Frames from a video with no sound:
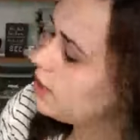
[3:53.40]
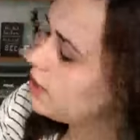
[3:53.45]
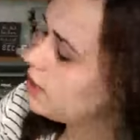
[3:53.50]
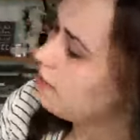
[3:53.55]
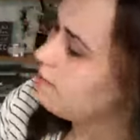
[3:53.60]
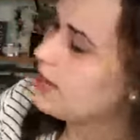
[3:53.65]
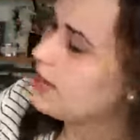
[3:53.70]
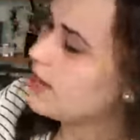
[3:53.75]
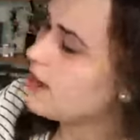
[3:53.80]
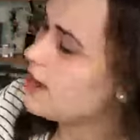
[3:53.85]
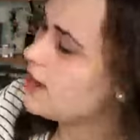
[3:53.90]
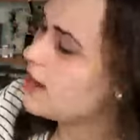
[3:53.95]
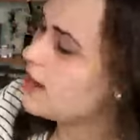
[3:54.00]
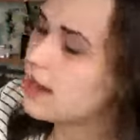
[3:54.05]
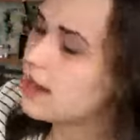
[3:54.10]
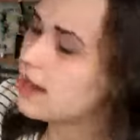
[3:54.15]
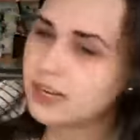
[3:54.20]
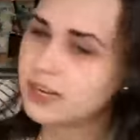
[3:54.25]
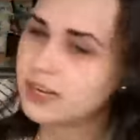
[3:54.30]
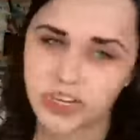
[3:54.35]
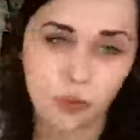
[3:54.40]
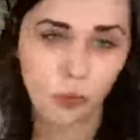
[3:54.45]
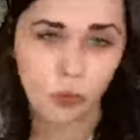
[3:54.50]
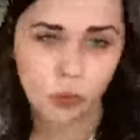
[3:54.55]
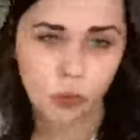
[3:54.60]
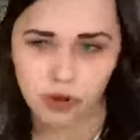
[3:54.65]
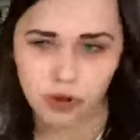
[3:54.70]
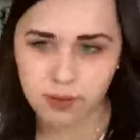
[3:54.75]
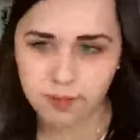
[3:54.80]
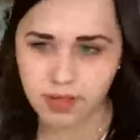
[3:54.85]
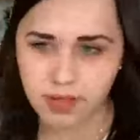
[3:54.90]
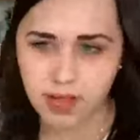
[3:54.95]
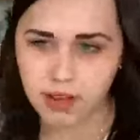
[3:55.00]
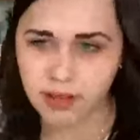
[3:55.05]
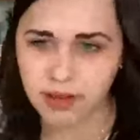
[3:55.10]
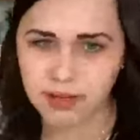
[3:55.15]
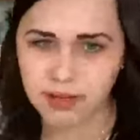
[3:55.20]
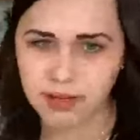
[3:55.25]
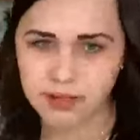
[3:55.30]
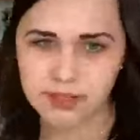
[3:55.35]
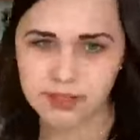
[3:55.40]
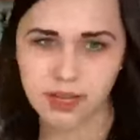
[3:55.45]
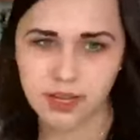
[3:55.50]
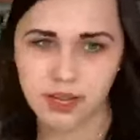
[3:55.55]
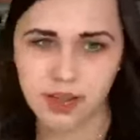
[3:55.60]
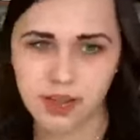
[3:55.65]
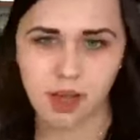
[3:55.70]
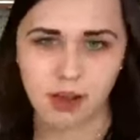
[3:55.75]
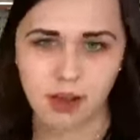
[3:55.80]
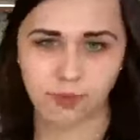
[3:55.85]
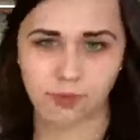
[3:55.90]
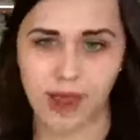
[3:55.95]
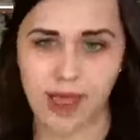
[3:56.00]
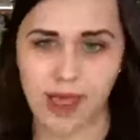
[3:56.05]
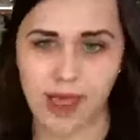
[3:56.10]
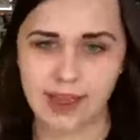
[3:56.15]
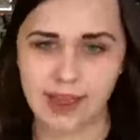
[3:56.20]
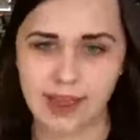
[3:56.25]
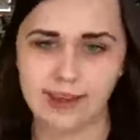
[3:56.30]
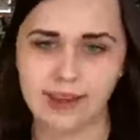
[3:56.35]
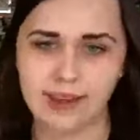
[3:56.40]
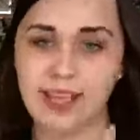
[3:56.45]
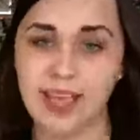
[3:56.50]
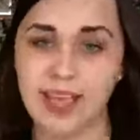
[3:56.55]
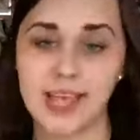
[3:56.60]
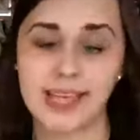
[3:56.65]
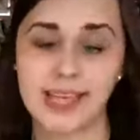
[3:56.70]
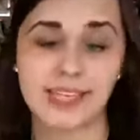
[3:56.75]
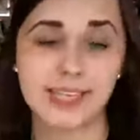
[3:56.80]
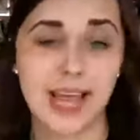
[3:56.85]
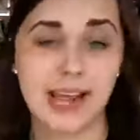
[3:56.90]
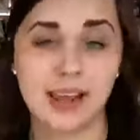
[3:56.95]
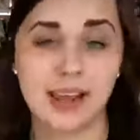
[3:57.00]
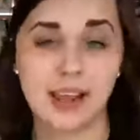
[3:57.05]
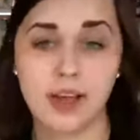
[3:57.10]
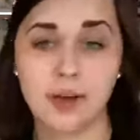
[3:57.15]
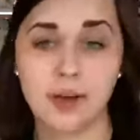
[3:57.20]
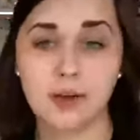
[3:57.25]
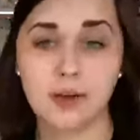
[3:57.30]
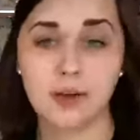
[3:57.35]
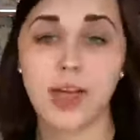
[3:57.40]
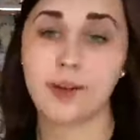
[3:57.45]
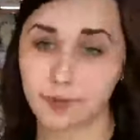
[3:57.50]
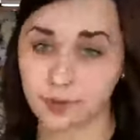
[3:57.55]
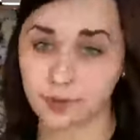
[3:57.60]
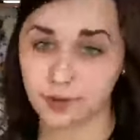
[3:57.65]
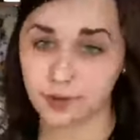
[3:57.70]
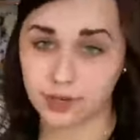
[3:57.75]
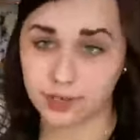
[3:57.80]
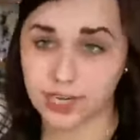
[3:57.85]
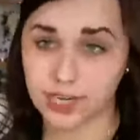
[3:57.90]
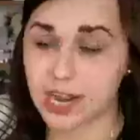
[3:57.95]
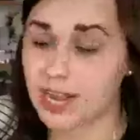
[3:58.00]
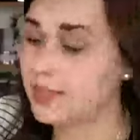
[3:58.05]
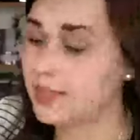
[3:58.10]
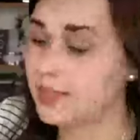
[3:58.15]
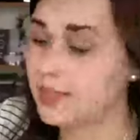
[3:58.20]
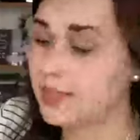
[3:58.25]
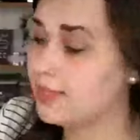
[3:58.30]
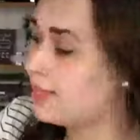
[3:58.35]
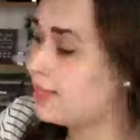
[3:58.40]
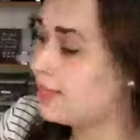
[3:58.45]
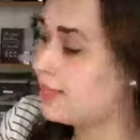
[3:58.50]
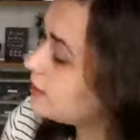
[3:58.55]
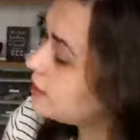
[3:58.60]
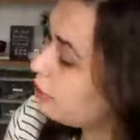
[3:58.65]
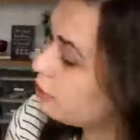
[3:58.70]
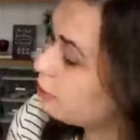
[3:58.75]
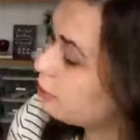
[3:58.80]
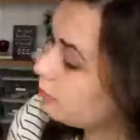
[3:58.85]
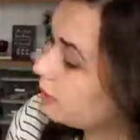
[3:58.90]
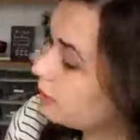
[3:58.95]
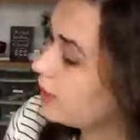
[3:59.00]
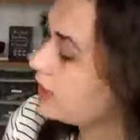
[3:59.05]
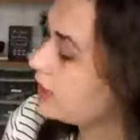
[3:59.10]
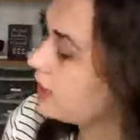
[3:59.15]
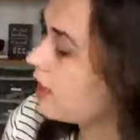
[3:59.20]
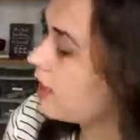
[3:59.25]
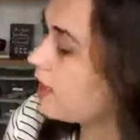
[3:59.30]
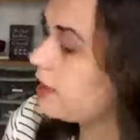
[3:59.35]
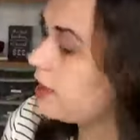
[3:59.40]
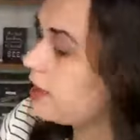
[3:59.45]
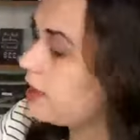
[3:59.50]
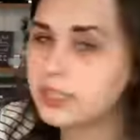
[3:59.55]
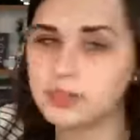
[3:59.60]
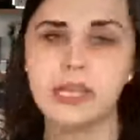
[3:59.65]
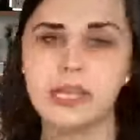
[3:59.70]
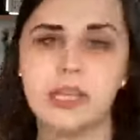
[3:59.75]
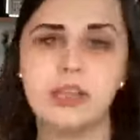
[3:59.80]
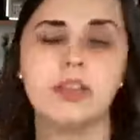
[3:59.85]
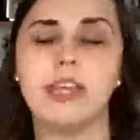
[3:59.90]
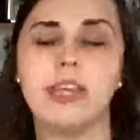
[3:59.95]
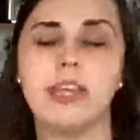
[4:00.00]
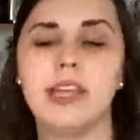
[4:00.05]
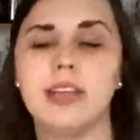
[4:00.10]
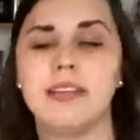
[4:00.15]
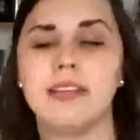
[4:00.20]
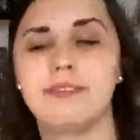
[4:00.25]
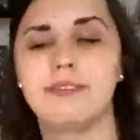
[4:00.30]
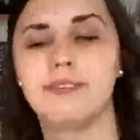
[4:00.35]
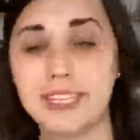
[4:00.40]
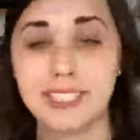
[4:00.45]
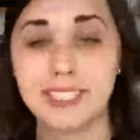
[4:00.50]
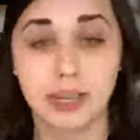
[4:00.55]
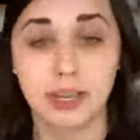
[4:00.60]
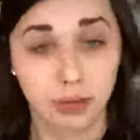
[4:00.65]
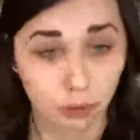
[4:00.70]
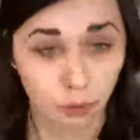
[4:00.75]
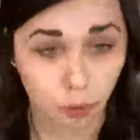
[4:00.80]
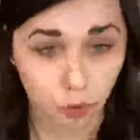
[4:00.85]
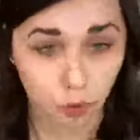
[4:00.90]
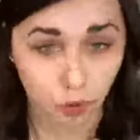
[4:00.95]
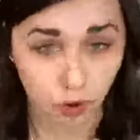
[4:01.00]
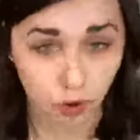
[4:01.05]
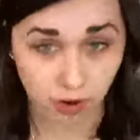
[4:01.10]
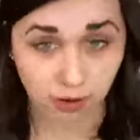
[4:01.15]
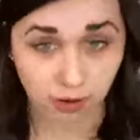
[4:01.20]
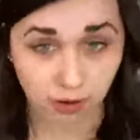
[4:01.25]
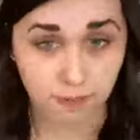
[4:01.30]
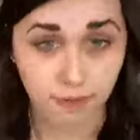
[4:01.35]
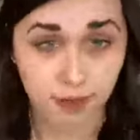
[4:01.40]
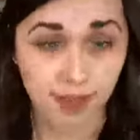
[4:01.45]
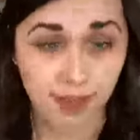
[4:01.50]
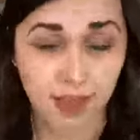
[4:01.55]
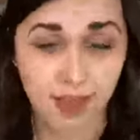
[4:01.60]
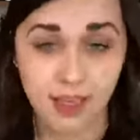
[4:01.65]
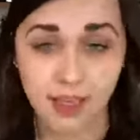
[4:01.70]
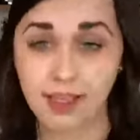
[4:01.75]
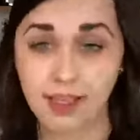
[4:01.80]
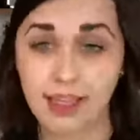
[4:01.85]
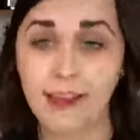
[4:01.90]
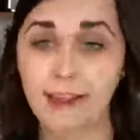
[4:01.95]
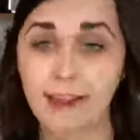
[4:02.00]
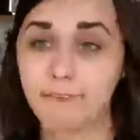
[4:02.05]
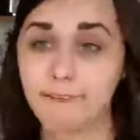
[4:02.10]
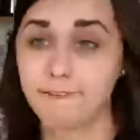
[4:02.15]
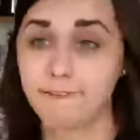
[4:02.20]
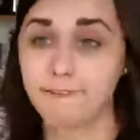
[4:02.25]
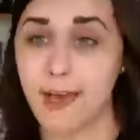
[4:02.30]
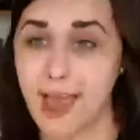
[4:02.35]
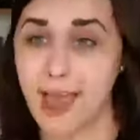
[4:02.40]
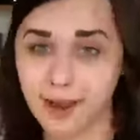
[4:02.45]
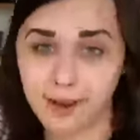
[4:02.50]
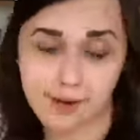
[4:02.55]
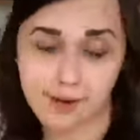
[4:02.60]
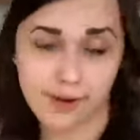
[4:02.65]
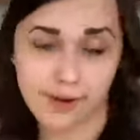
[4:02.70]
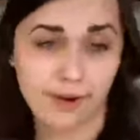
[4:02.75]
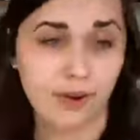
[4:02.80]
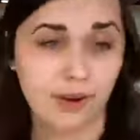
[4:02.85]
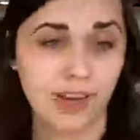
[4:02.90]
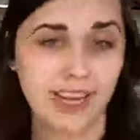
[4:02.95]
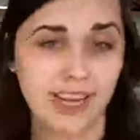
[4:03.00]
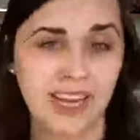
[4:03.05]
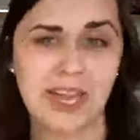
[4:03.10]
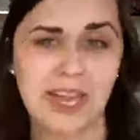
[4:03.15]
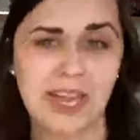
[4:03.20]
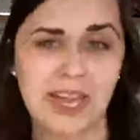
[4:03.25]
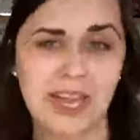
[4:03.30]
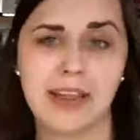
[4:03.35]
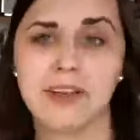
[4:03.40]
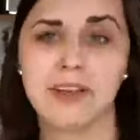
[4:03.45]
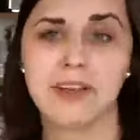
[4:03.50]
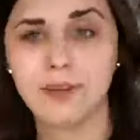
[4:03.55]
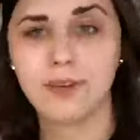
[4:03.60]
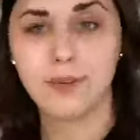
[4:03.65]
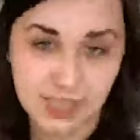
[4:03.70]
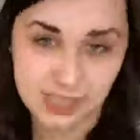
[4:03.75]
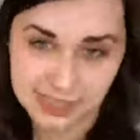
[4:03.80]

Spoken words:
But in a nutshell, warm colors are red, yellow, and orange, and these three colors make you think of things that are warm, like fire or a candle or the